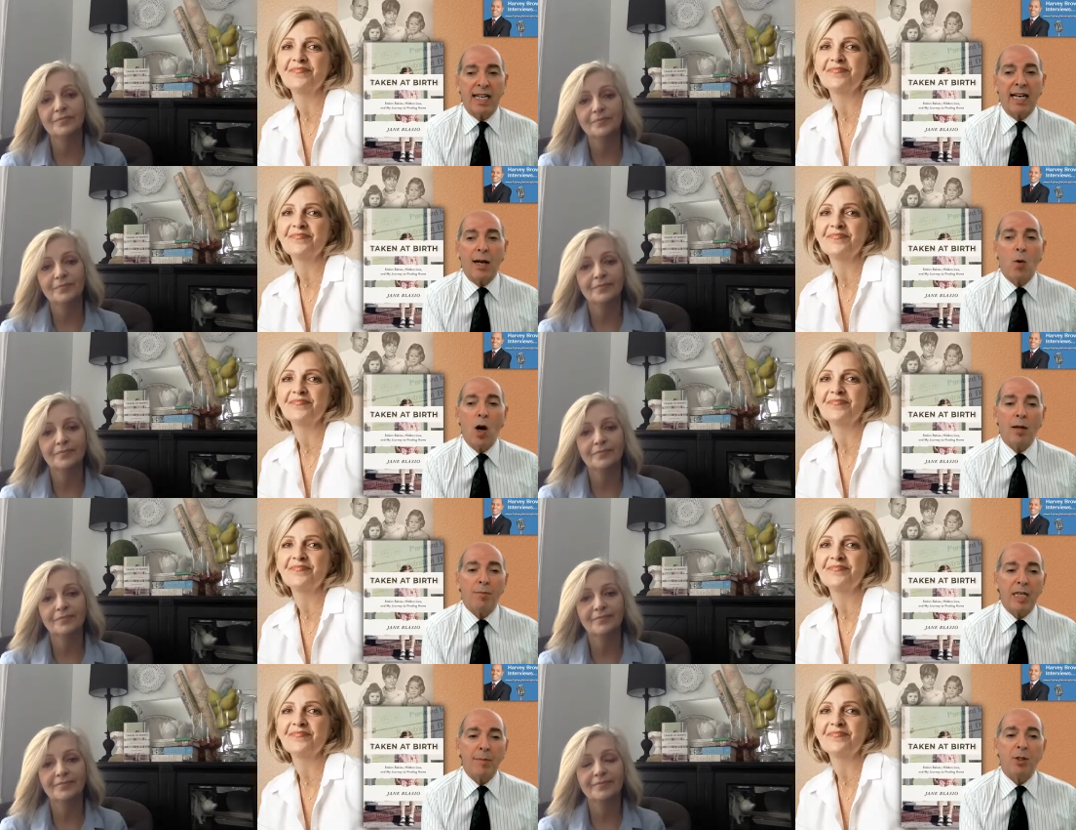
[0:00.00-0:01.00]
Speaker 1: and I
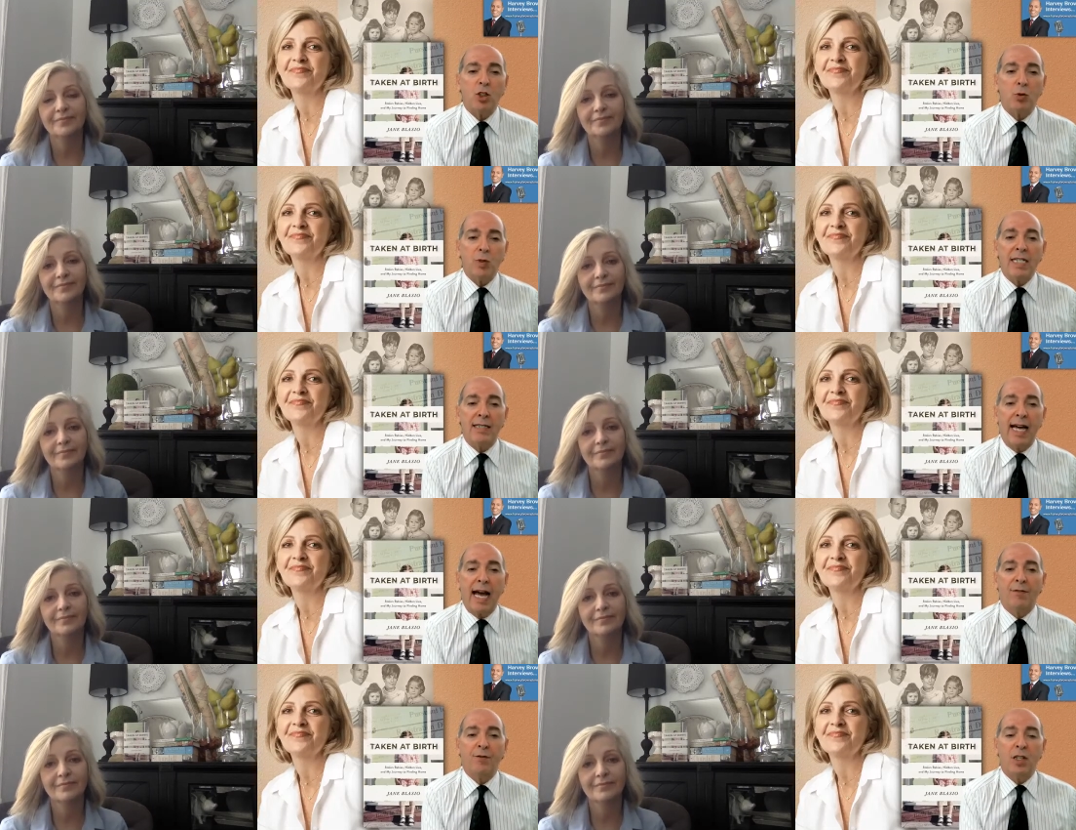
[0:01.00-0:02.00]
want people to read
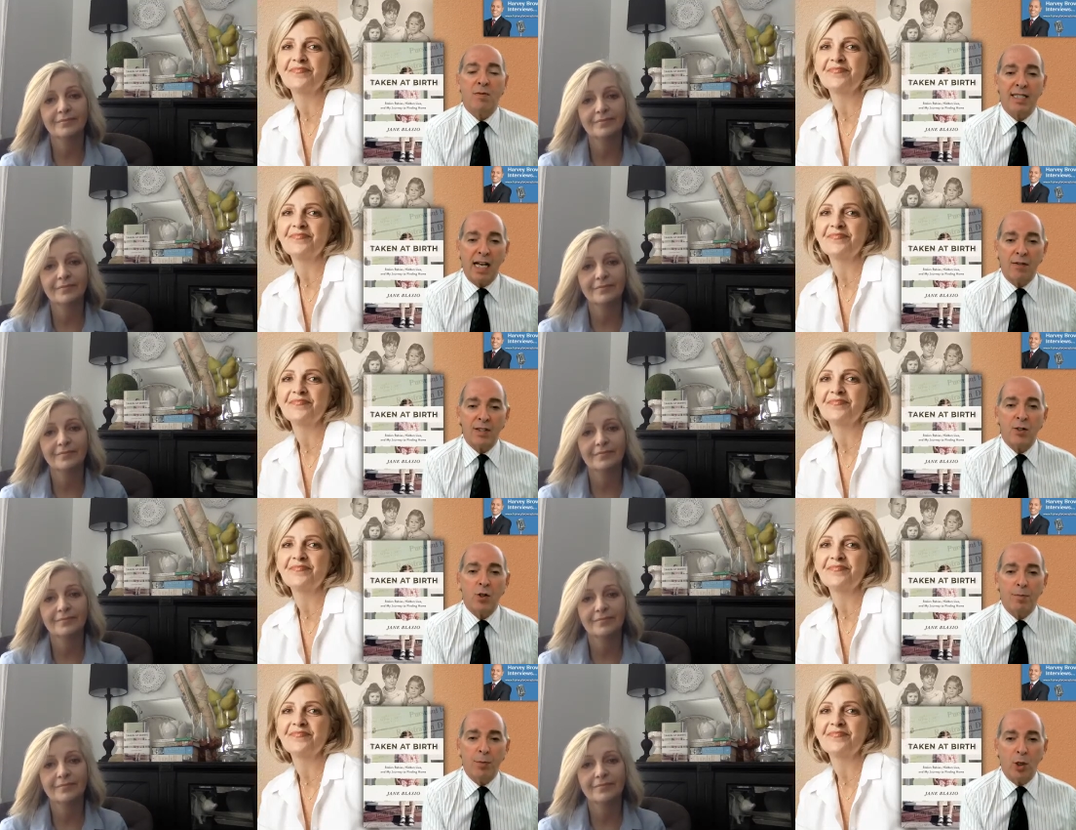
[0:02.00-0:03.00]
that for themselves
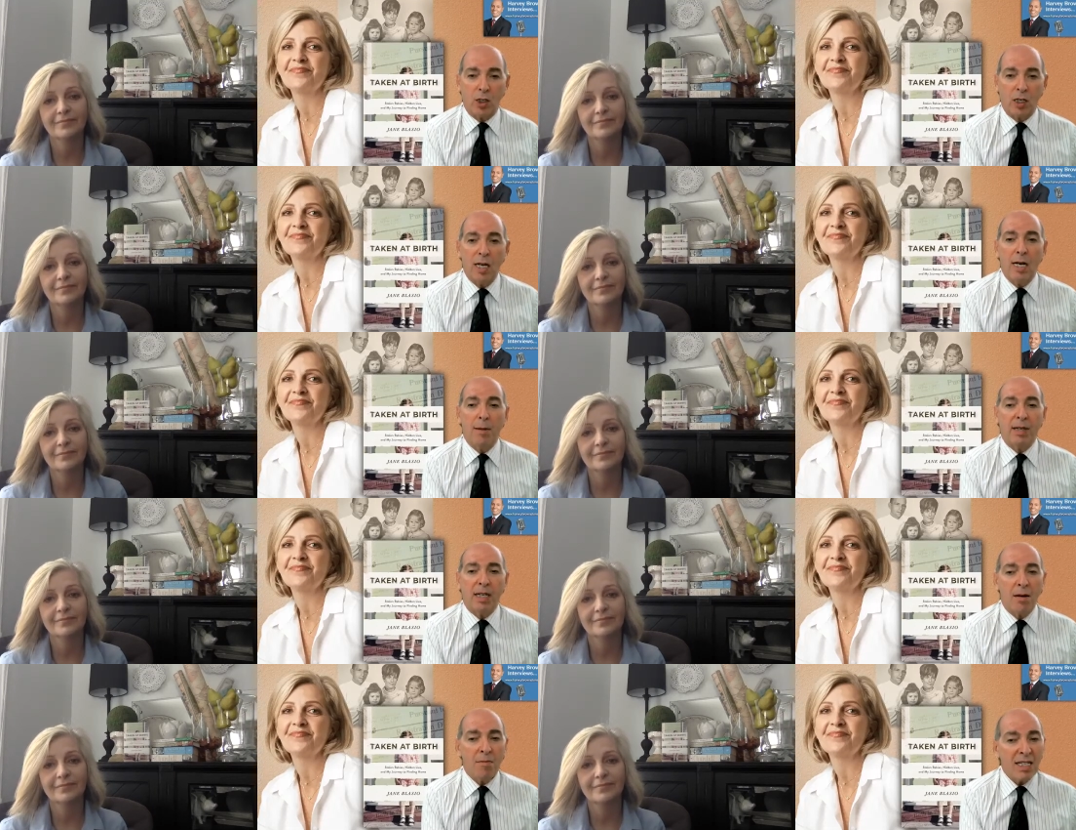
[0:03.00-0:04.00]
in your book.
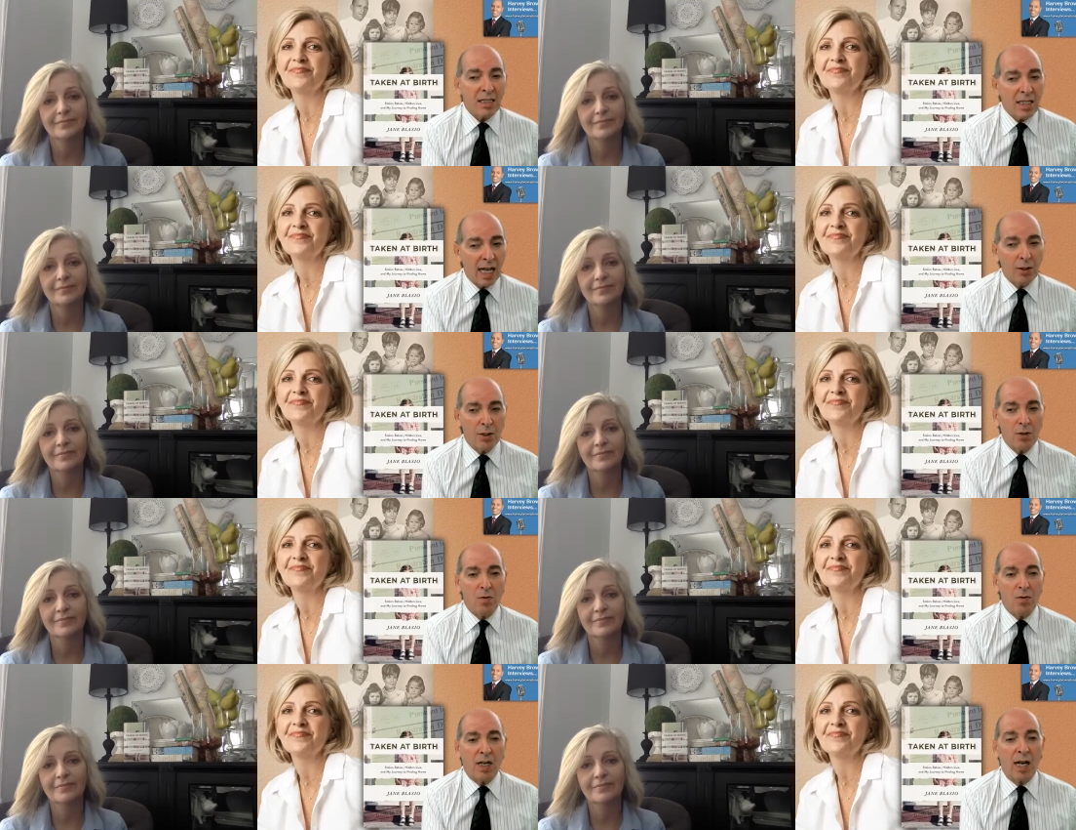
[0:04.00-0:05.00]
But I must tell
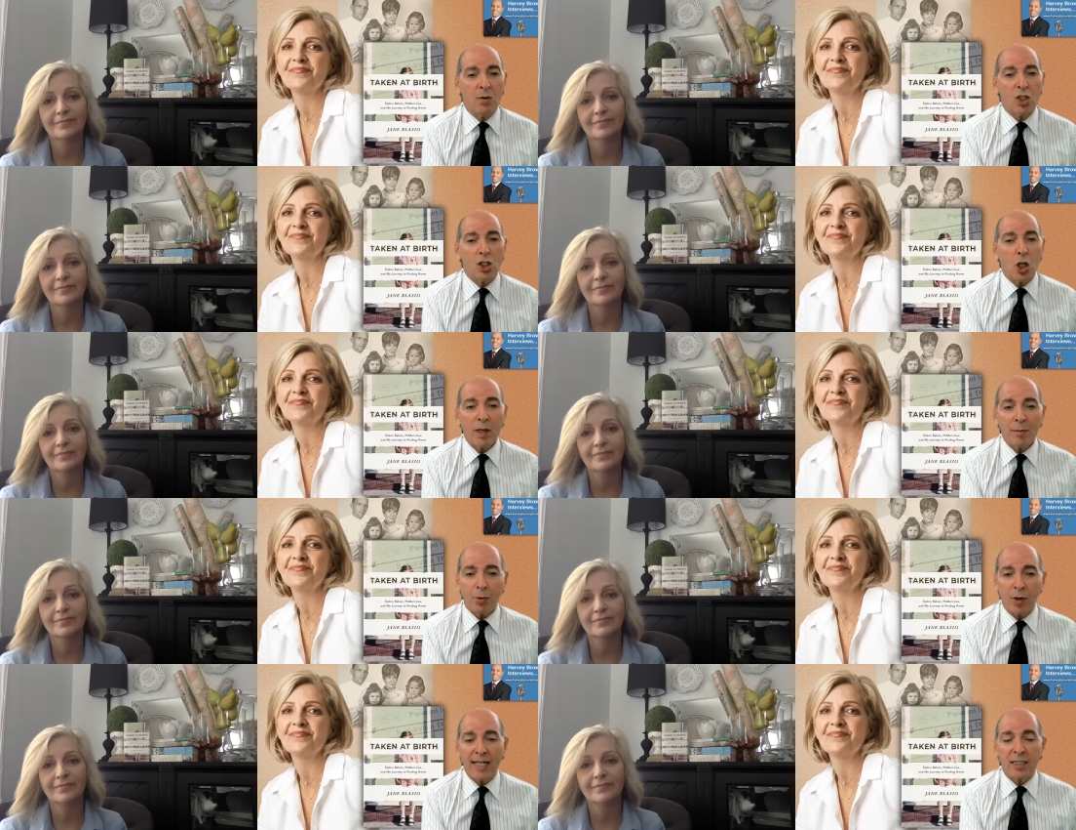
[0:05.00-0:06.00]
you that I was so
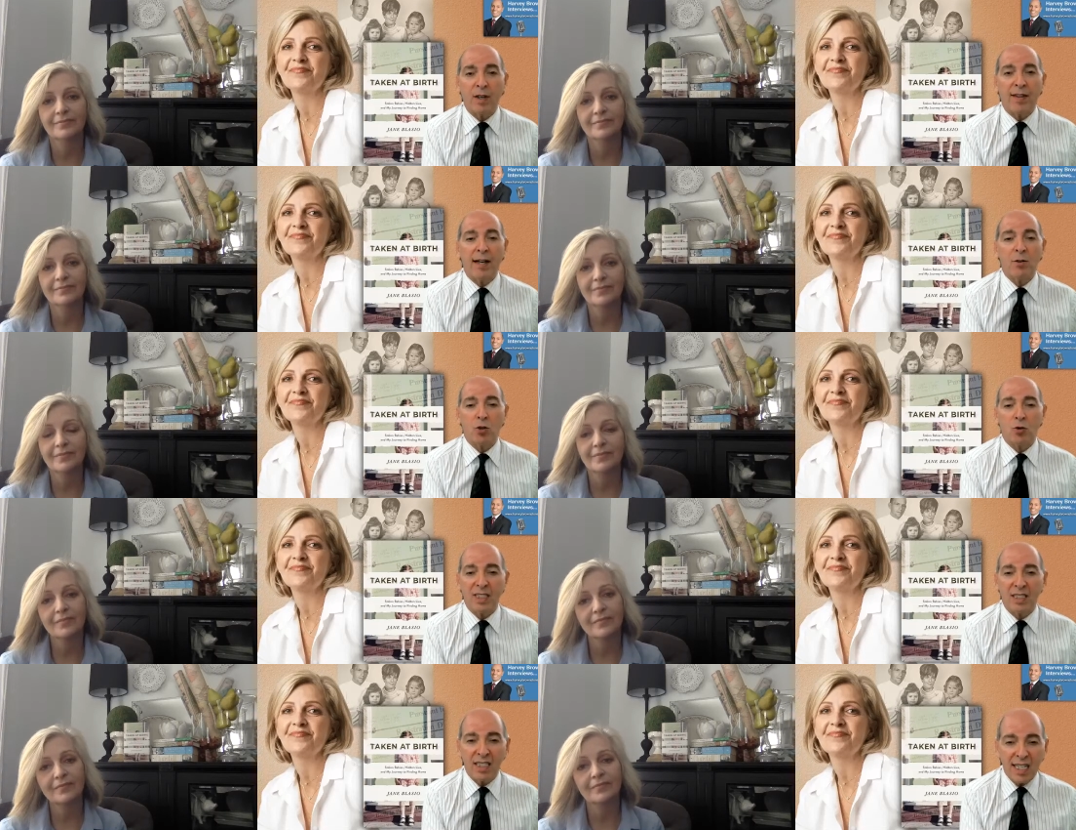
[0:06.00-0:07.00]
impressed with how
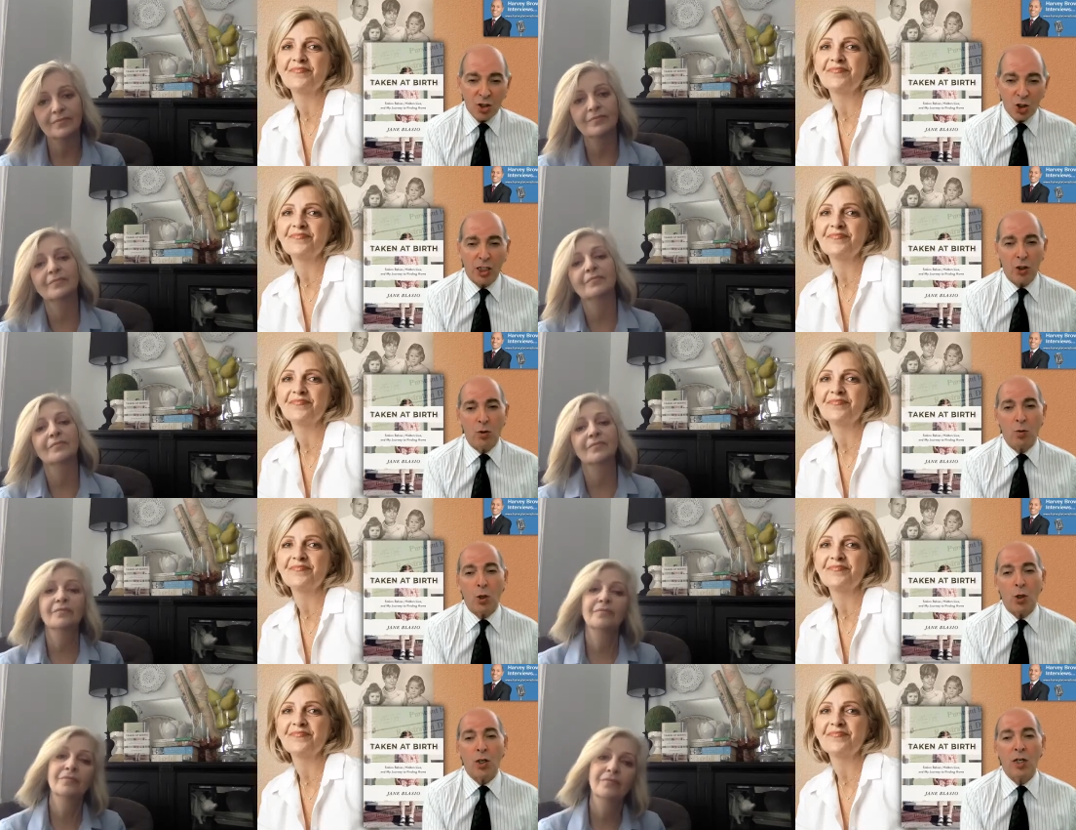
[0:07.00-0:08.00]
strategic you
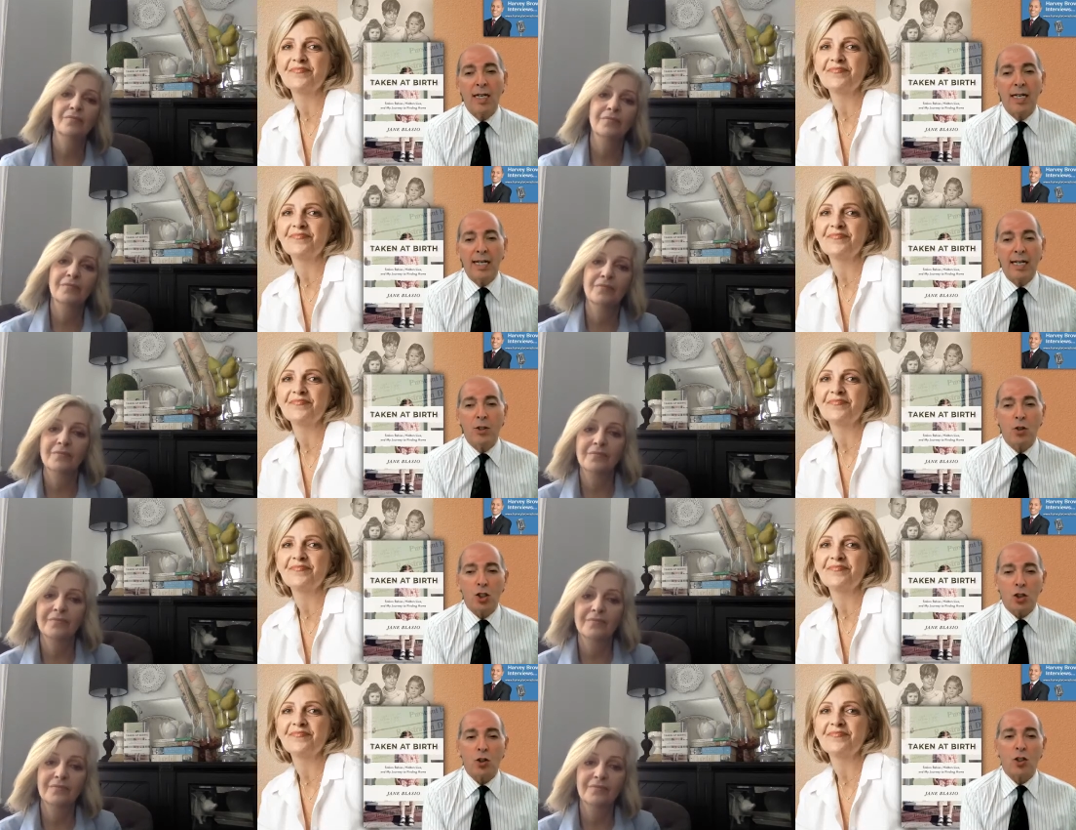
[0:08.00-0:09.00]
were in
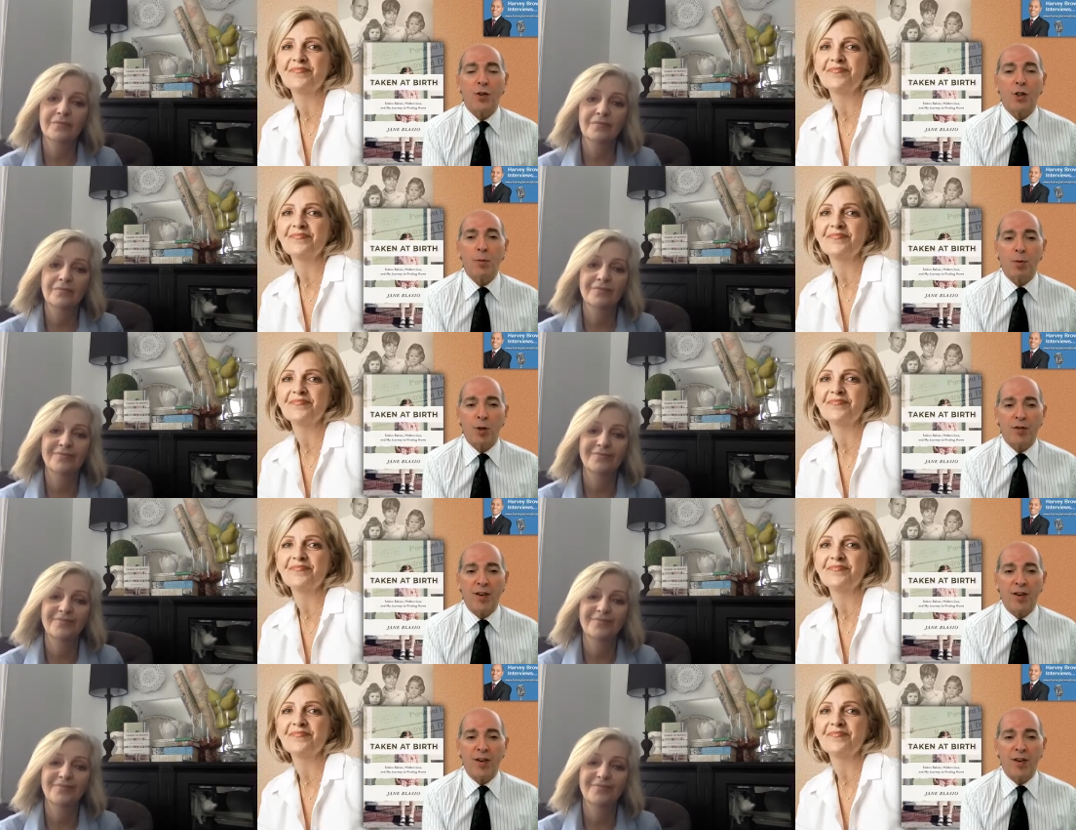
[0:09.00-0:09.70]
your search for your birth